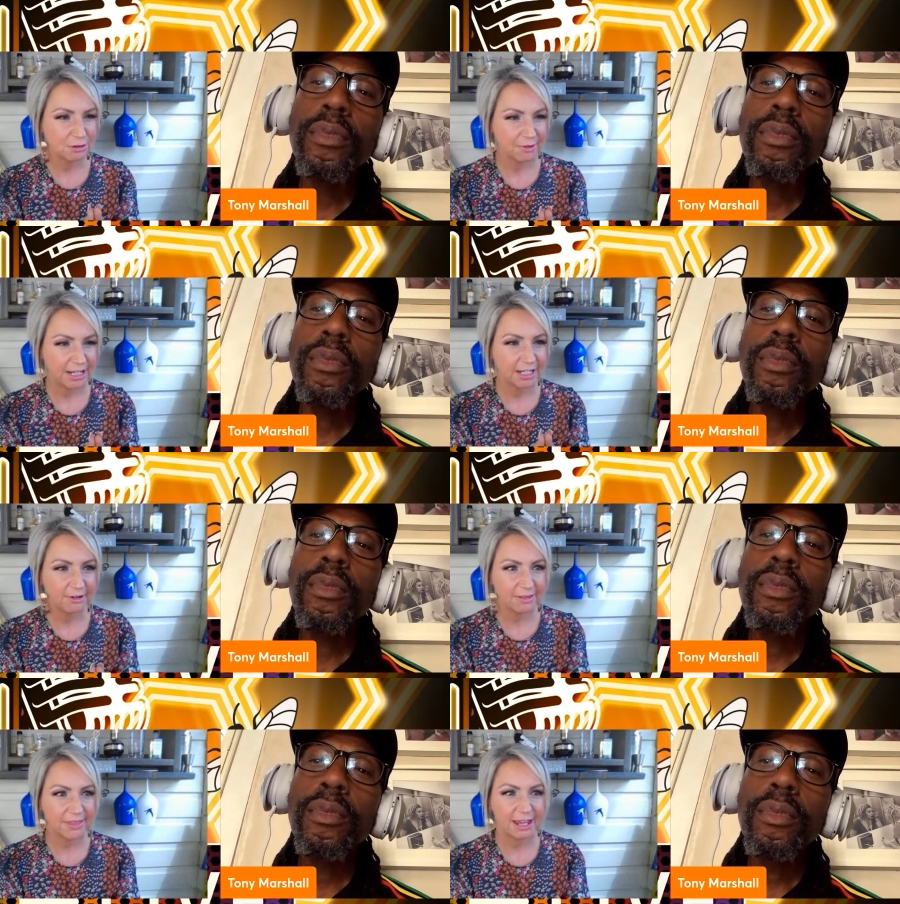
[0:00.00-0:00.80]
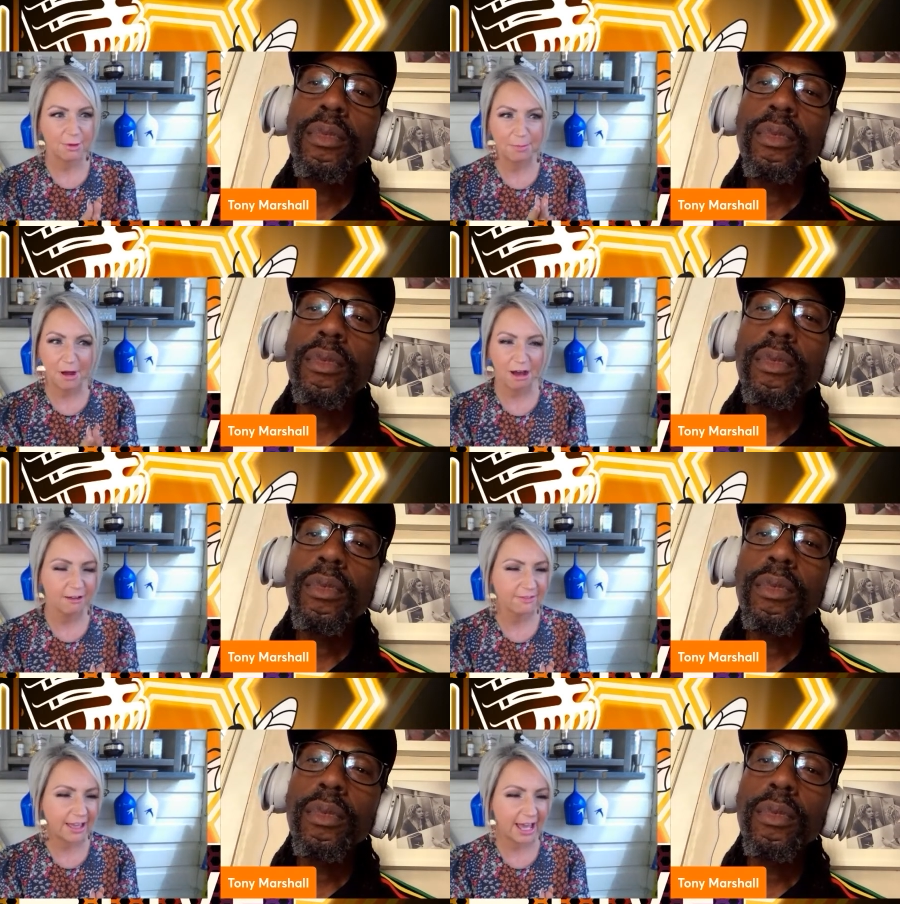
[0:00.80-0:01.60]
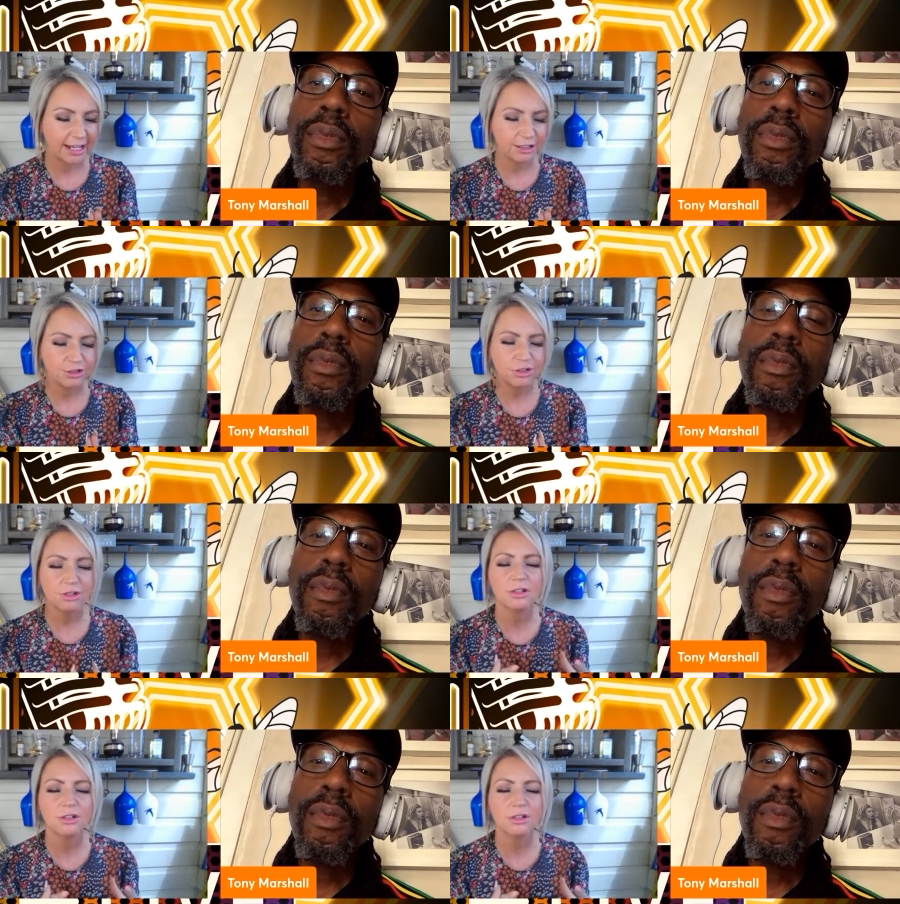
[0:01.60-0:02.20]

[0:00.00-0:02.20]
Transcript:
Speaker 1: Arena, and they were part of it, and it just